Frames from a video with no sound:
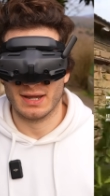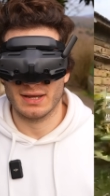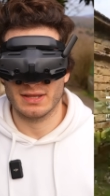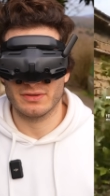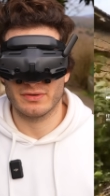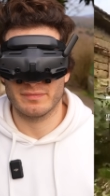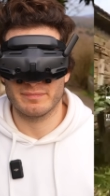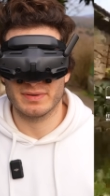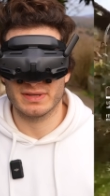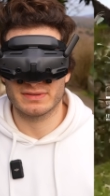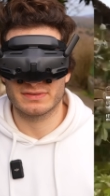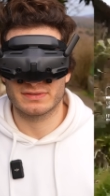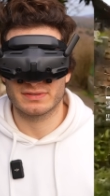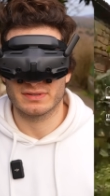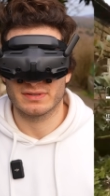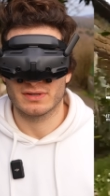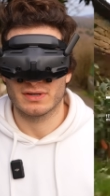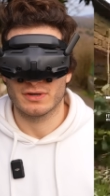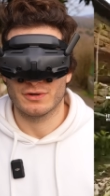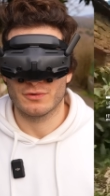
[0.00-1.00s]
little bit
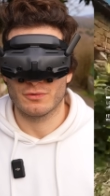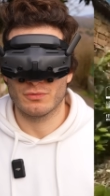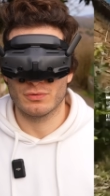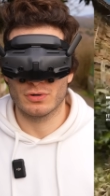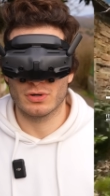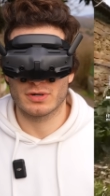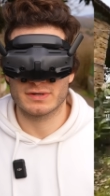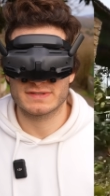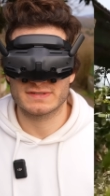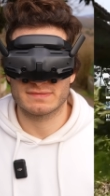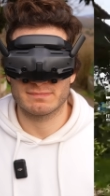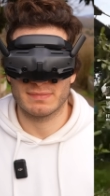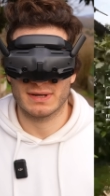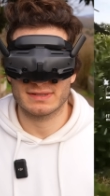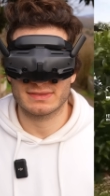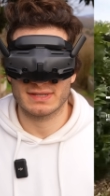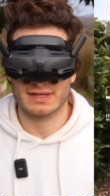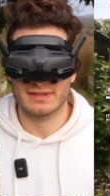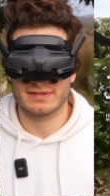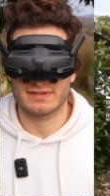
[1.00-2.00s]
worse,
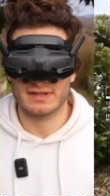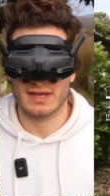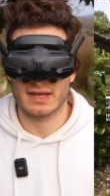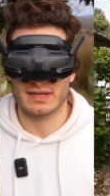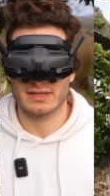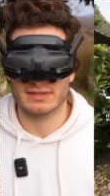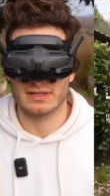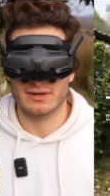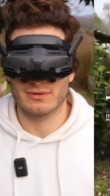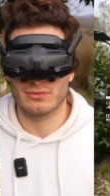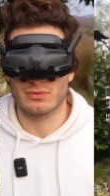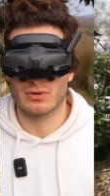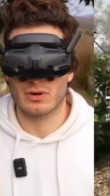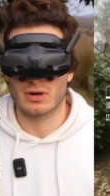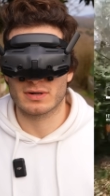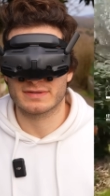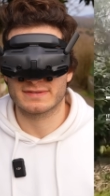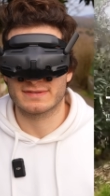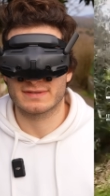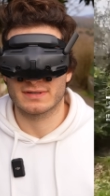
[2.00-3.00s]
but I say the
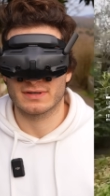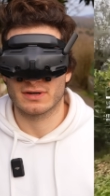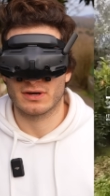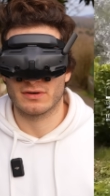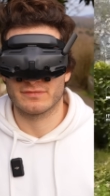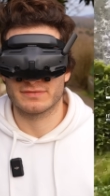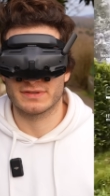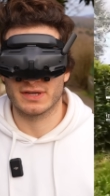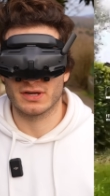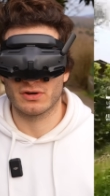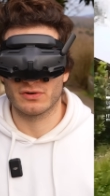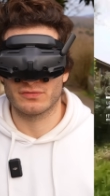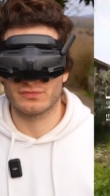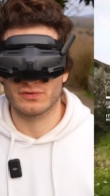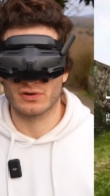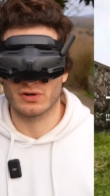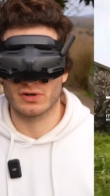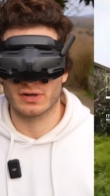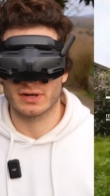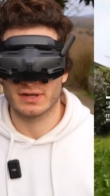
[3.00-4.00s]
worst of the
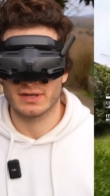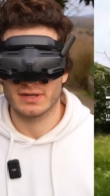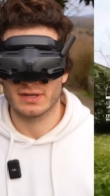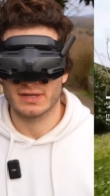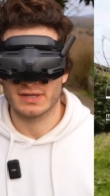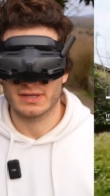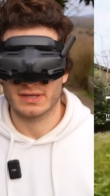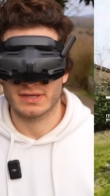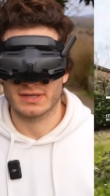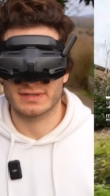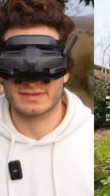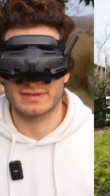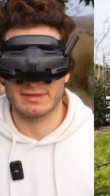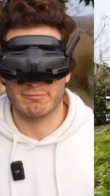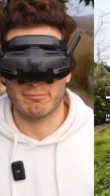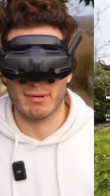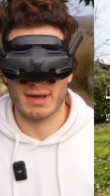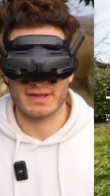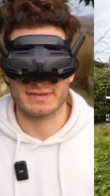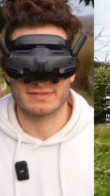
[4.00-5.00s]
O4 is the
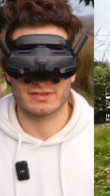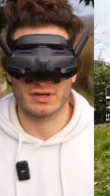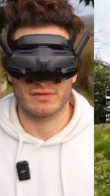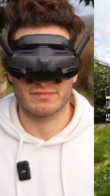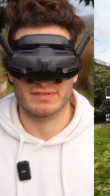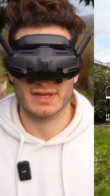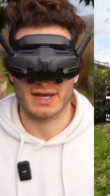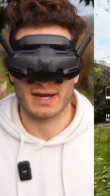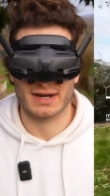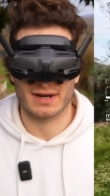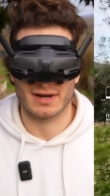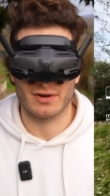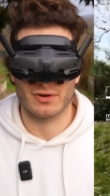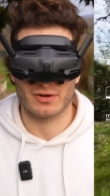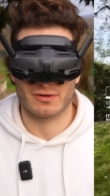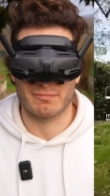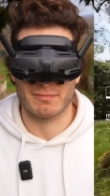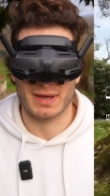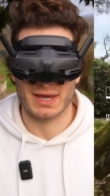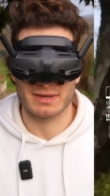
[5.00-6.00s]
best of the
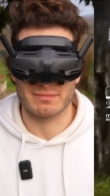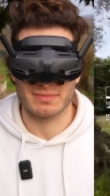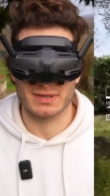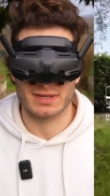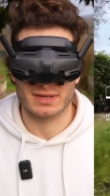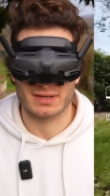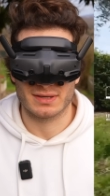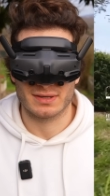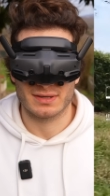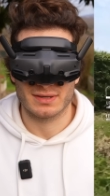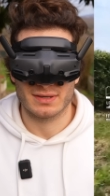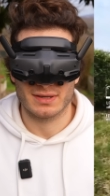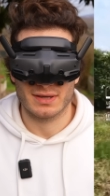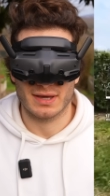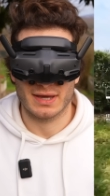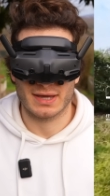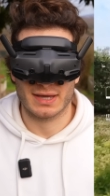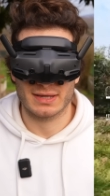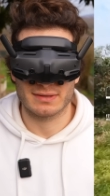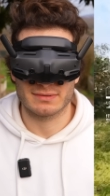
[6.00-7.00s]
analog, maybe.
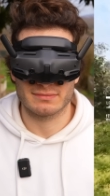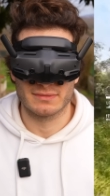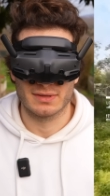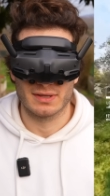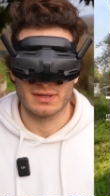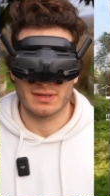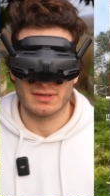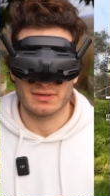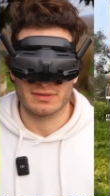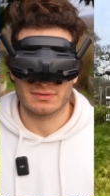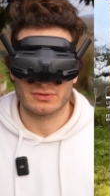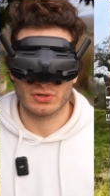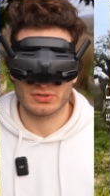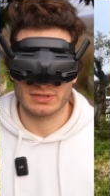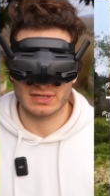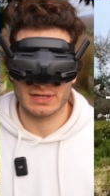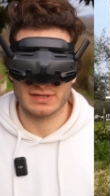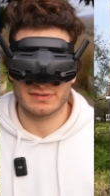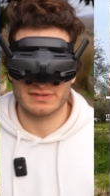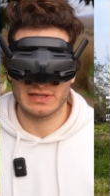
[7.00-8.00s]
I can
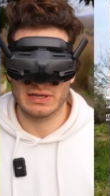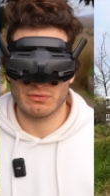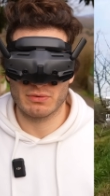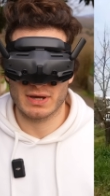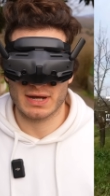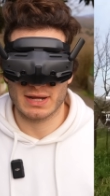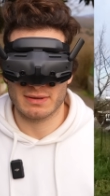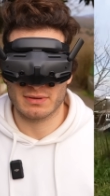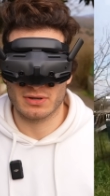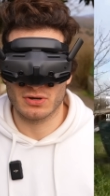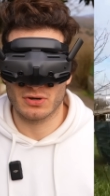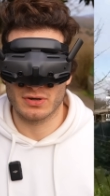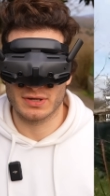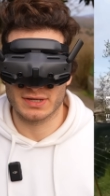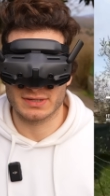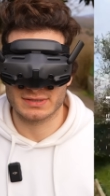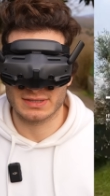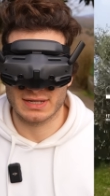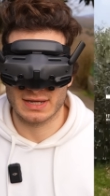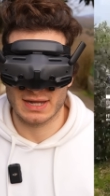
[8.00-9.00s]
totally see where I'm
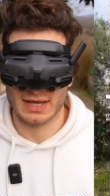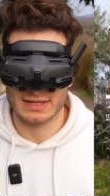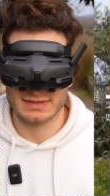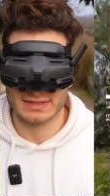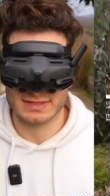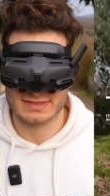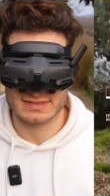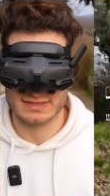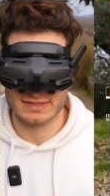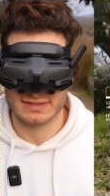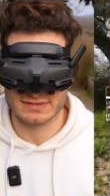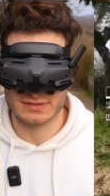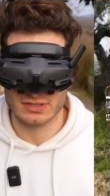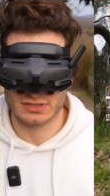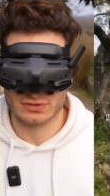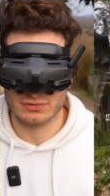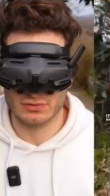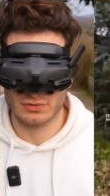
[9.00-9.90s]
going. The latency is not